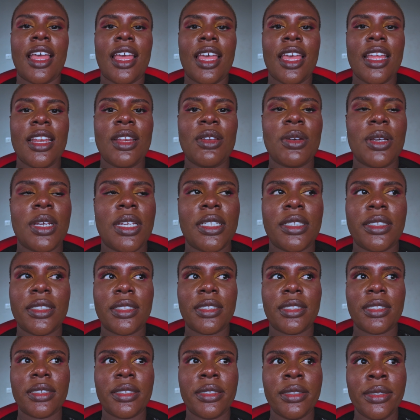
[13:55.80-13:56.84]

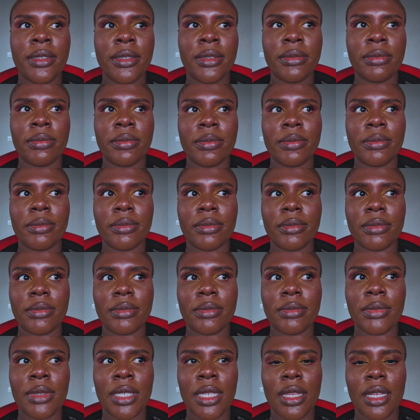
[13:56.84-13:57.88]
anyways,
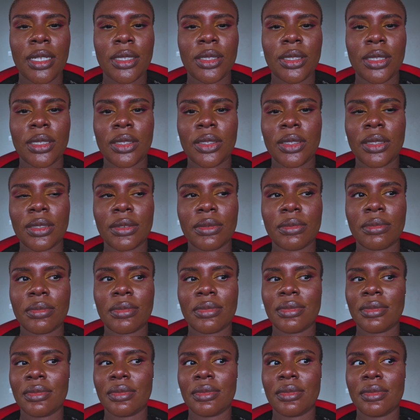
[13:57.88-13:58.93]
yeah, I just
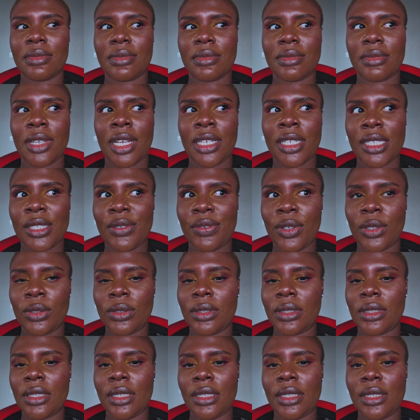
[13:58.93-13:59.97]
felt the